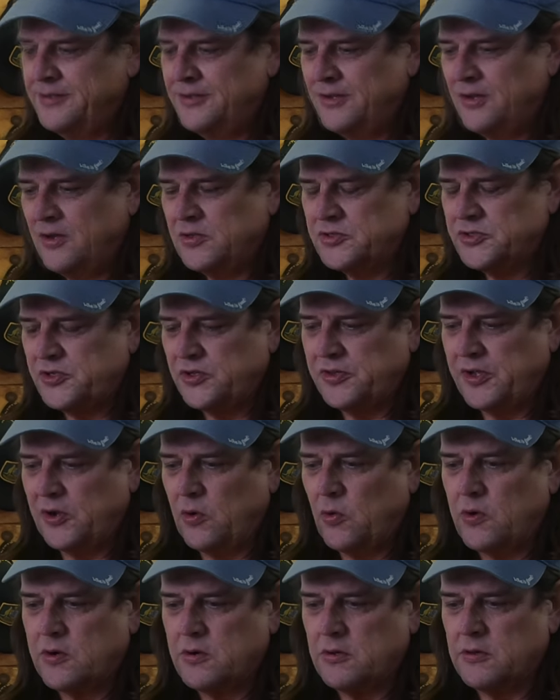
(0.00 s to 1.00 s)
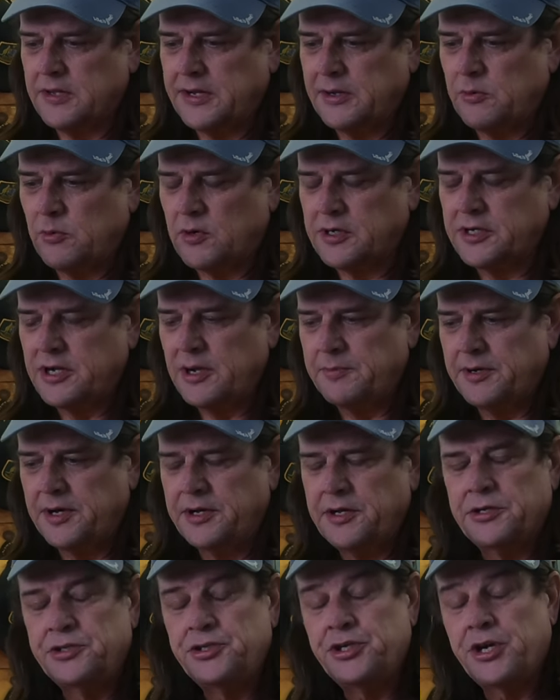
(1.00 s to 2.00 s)
also the orderly who are coming
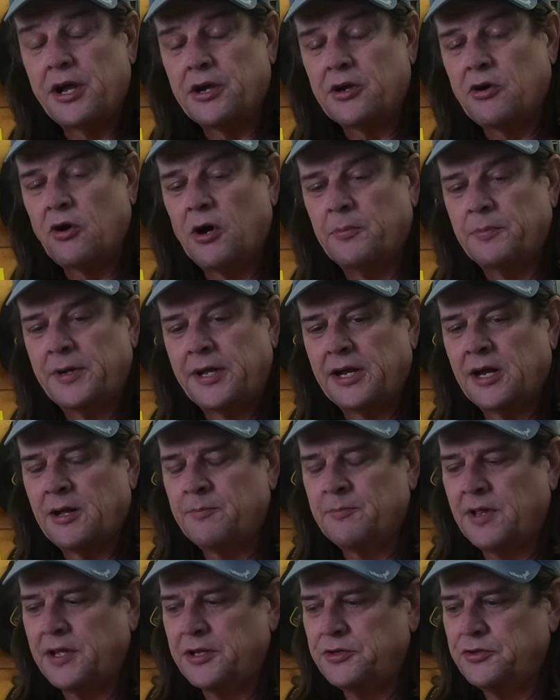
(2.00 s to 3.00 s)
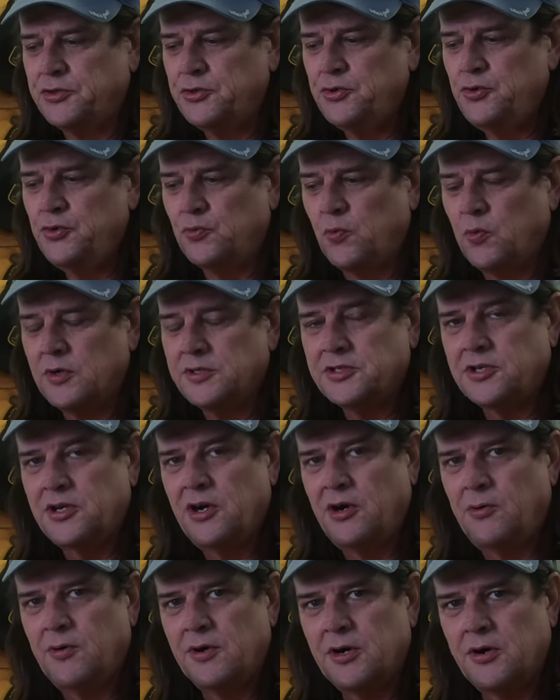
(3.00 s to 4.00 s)
in to check on me. And I'm like, dude, what's
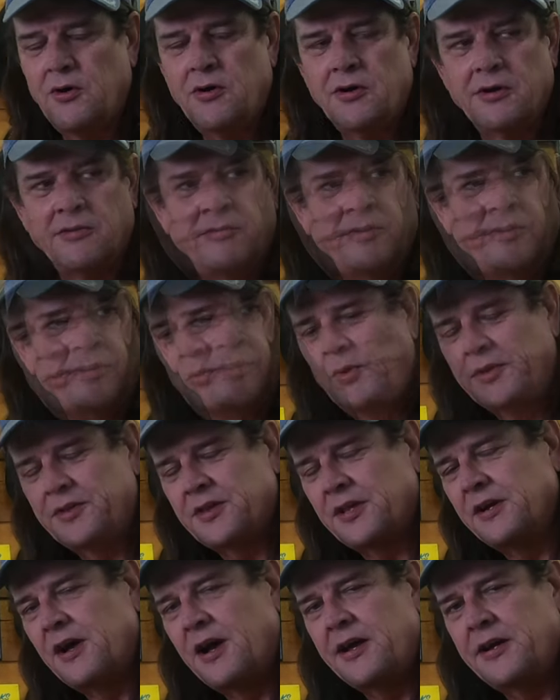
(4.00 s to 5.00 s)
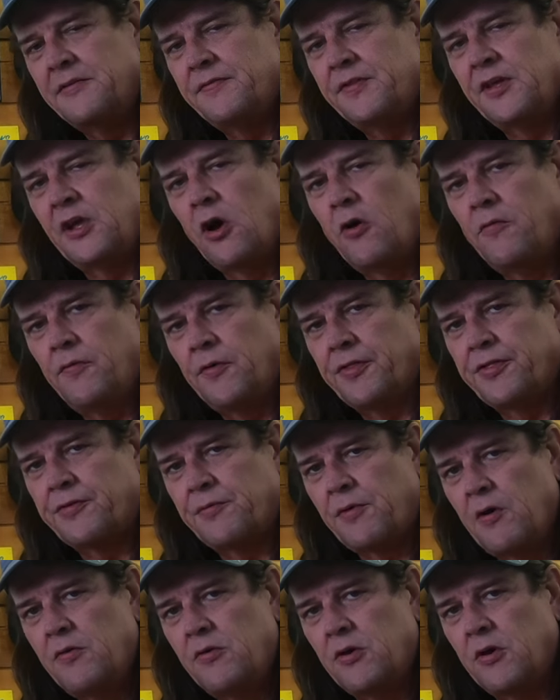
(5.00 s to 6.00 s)
going on with the Knight of the Oval
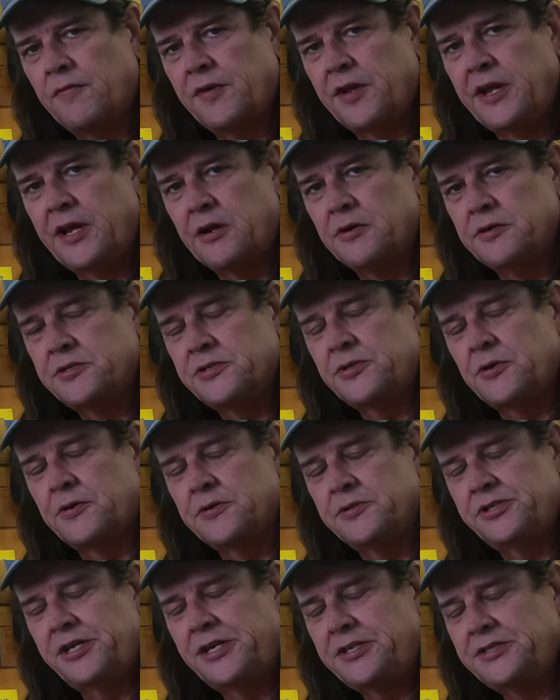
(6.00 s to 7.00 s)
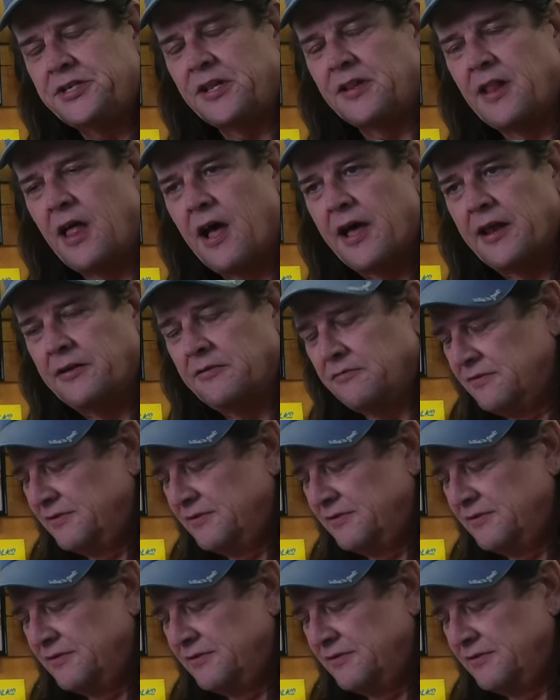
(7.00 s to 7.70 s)
Throne over here? Sir shits a lot.